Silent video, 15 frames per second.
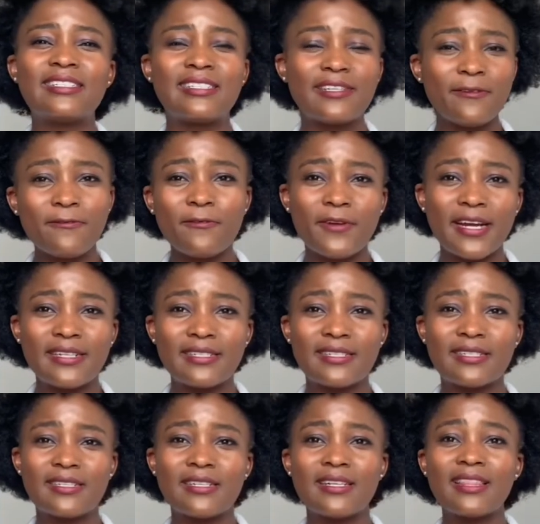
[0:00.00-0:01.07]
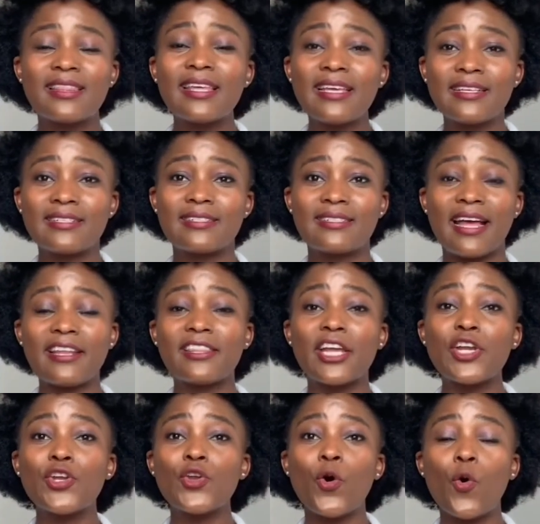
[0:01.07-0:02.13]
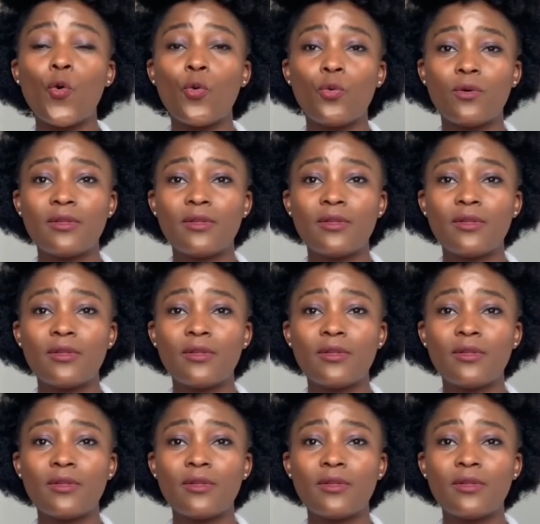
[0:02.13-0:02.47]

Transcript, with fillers: different things that they know